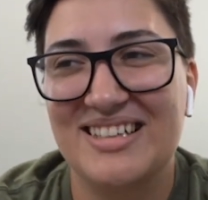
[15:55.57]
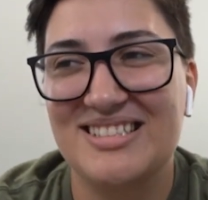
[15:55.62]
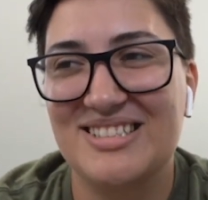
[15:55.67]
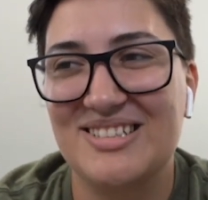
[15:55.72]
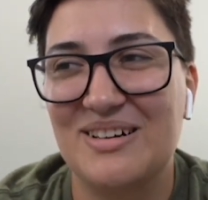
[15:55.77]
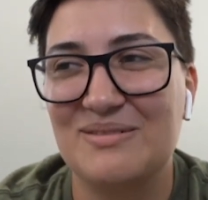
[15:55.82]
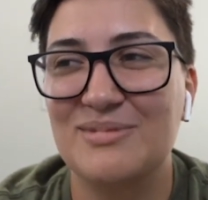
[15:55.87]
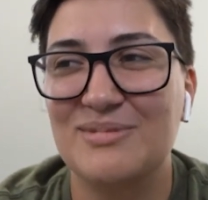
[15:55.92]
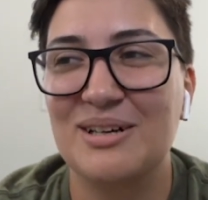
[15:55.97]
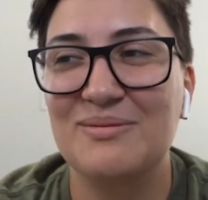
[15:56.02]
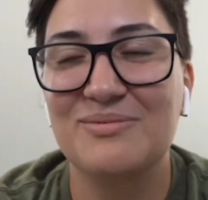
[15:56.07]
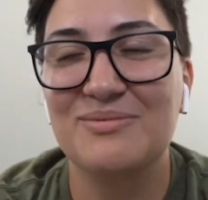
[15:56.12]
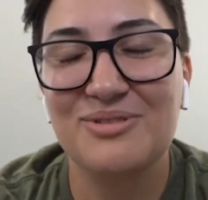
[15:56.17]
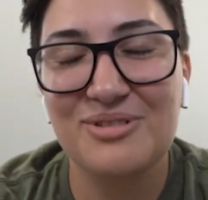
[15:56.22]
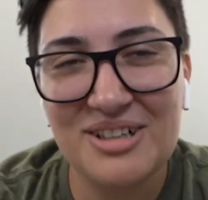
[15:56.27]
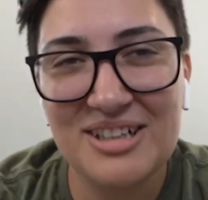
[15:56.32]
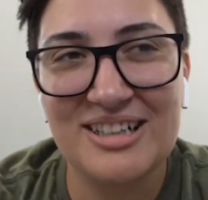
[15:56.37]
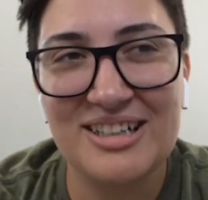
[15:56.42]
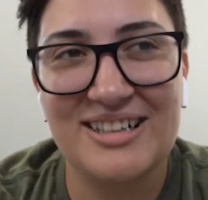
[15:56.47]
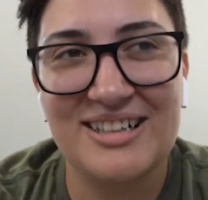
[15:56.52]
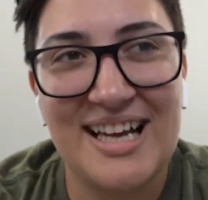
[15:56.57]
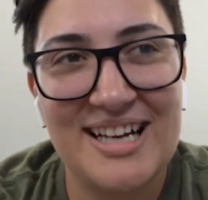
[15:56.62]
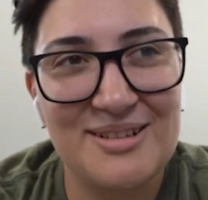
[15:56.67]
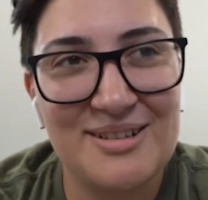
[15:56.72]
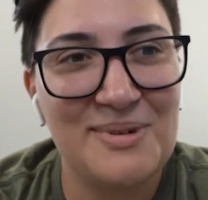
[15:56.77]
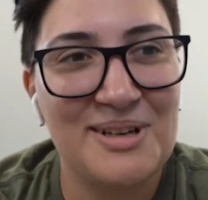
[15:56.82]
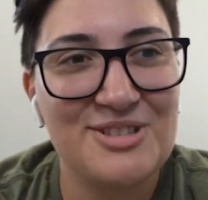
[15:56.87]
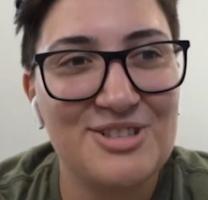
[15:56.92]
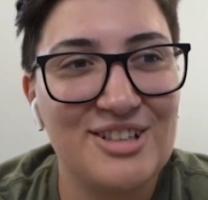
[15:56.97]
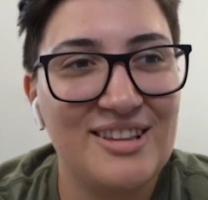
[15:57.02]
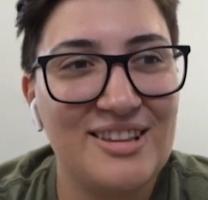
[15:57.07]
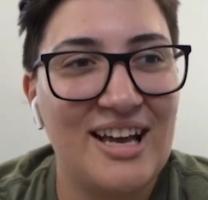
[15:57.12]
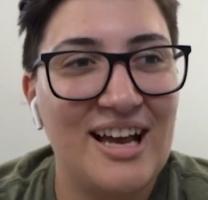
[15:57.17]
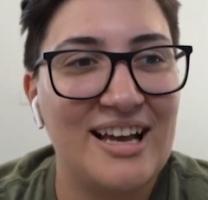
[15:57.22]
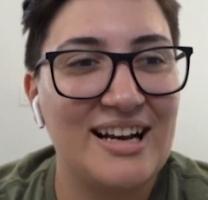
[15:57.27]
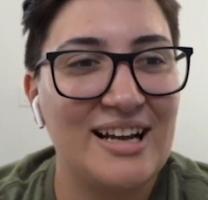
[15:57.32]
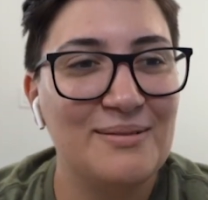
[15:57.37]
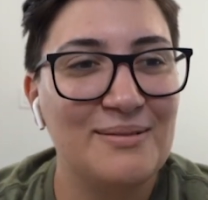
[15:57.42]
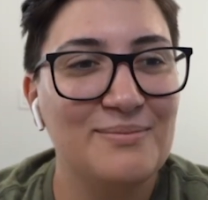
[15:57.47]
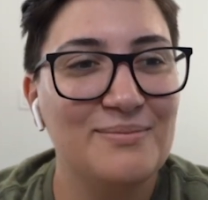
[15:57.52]
So I'm really glad you mentioned
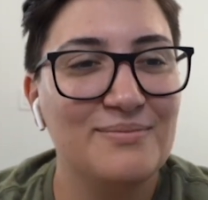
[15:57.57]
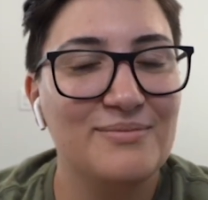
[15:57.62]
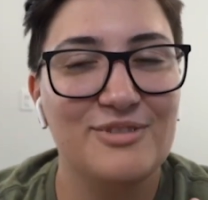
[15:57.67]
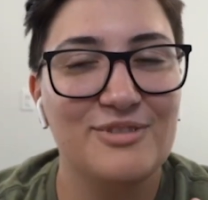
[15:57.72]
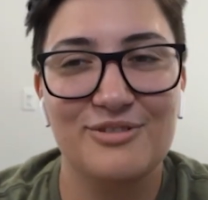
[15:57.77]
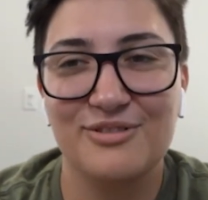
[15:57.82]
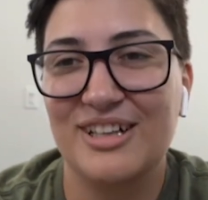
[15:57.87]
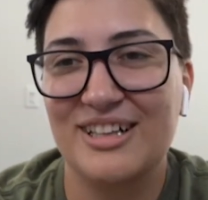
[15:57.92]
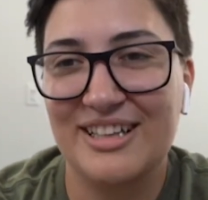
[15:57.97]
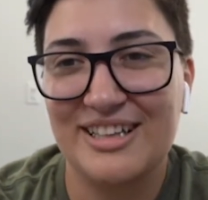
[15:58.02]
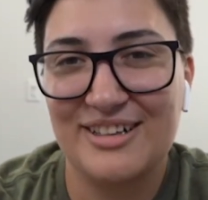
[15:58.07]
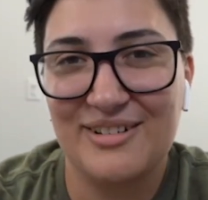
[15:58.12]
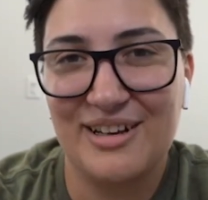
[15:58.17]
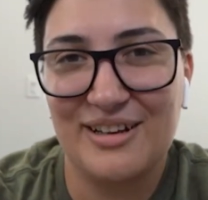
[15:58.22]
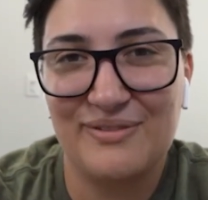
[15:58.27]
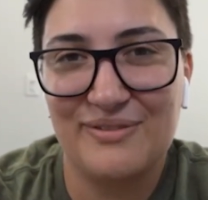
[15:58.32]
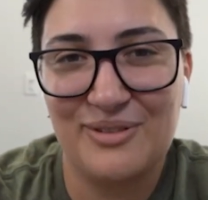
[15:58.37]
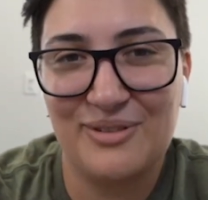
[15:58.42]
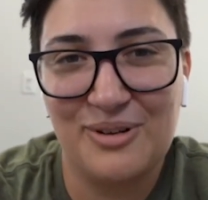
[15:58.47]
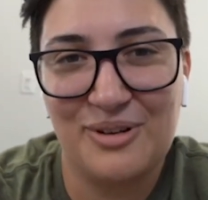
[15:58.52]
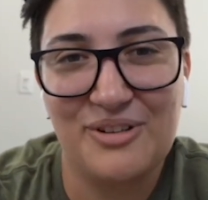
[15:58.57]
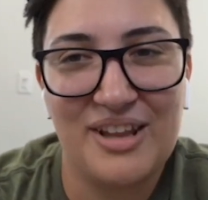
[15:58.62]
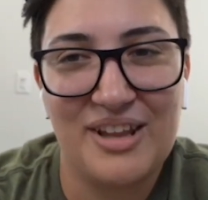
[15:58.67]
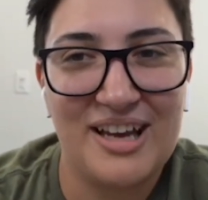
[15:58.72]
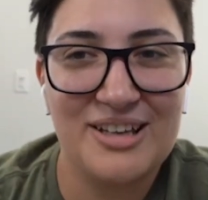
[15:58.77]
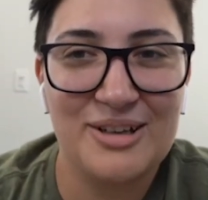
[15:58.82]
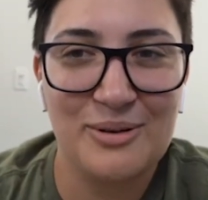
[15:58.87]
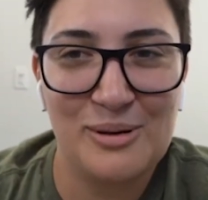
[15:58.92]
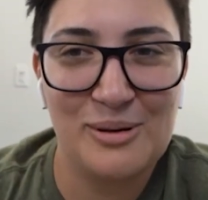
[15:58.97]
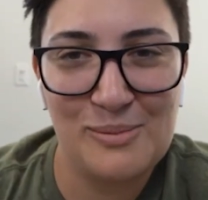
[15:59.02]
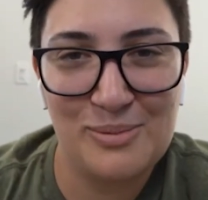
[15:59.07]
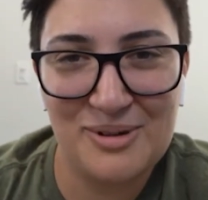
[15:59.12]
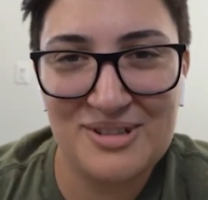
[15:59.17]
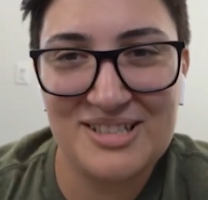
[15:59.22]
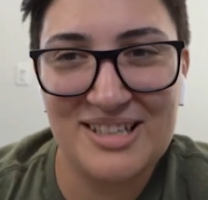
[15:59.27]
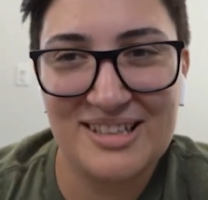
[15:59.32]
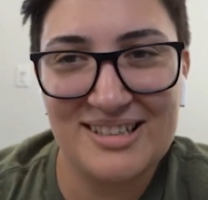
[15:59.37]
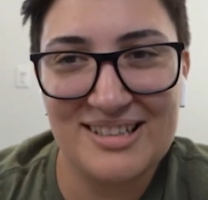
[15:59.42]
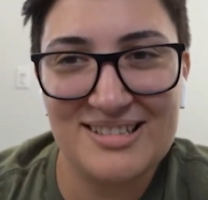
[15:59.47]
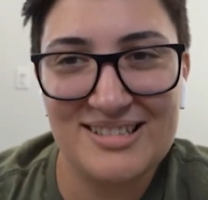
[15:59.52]
that. I'm really grateful that you were able
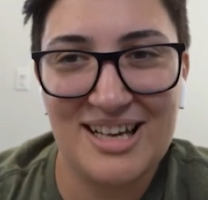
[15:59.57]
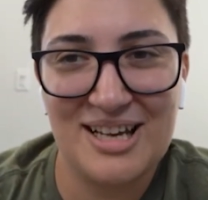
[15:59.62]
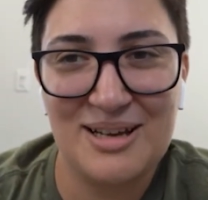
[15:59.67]
to take the